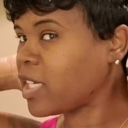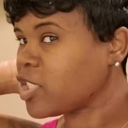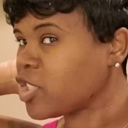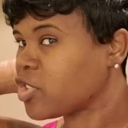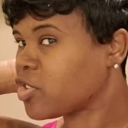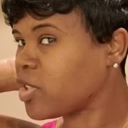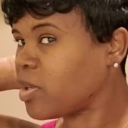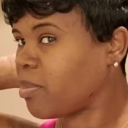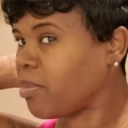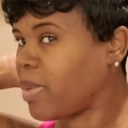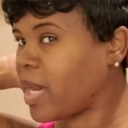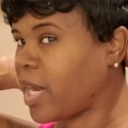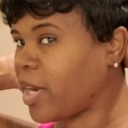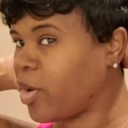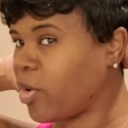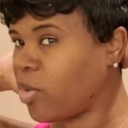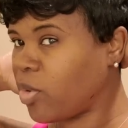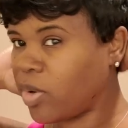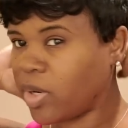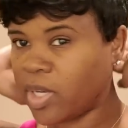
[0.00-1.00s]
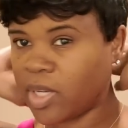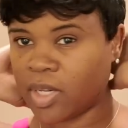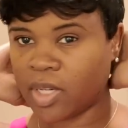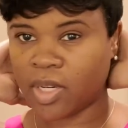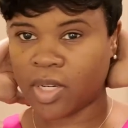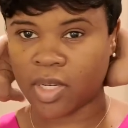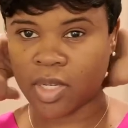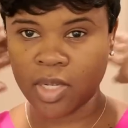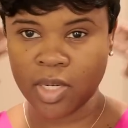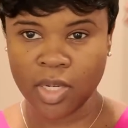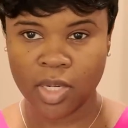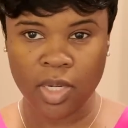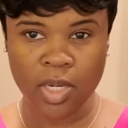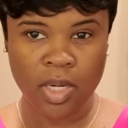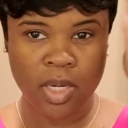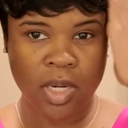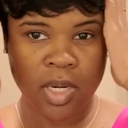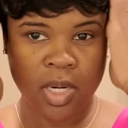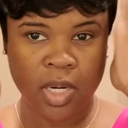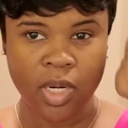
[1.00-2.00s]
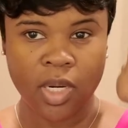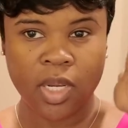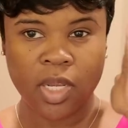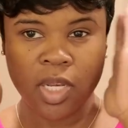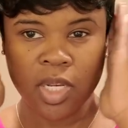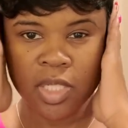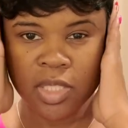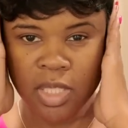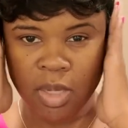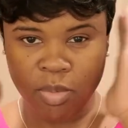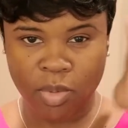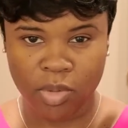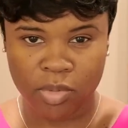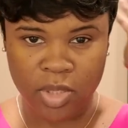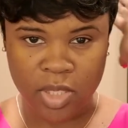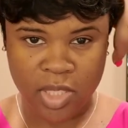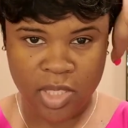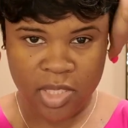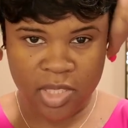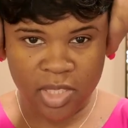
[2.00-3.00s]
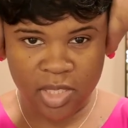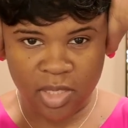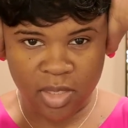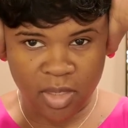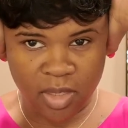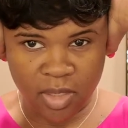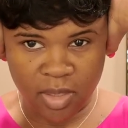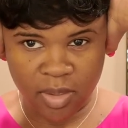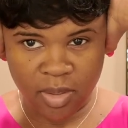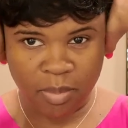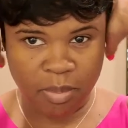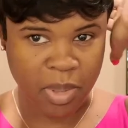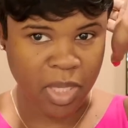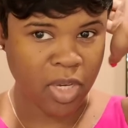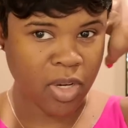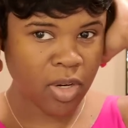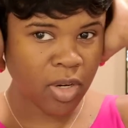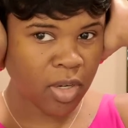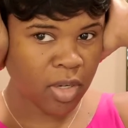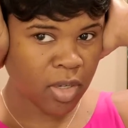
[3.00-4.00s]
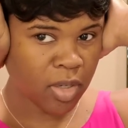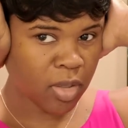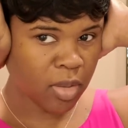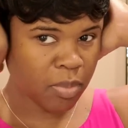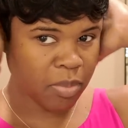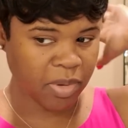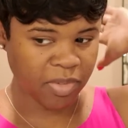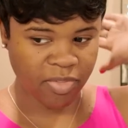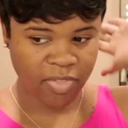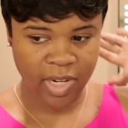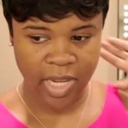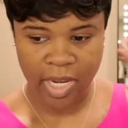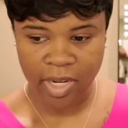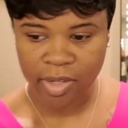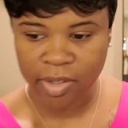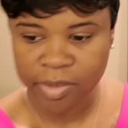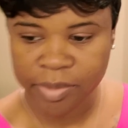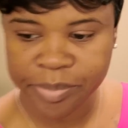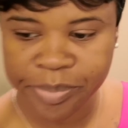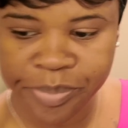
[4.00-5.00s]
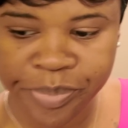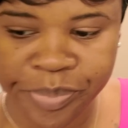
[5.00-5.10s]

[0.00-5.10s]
strip back on because I want this to be curled but flatter.